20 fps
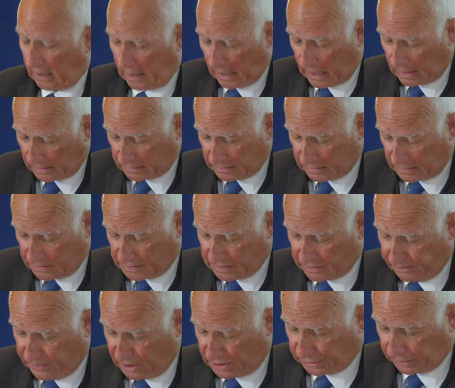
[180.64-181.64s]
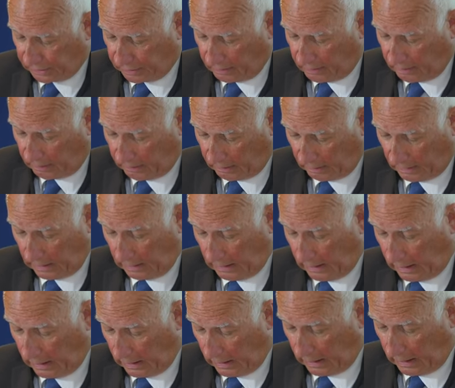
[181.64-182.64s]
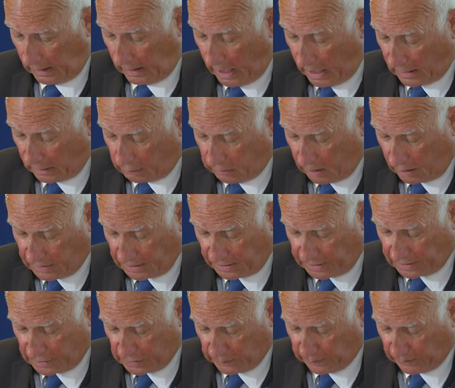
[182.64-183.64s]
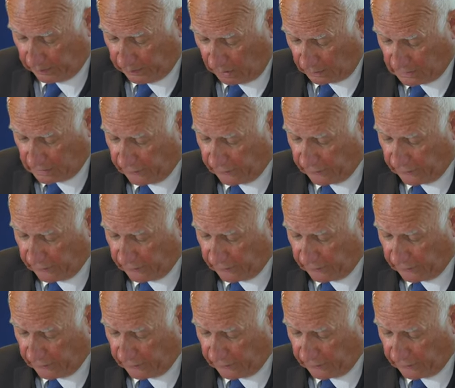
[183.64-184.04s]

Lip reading: Acton's mission, I quote, is to promote a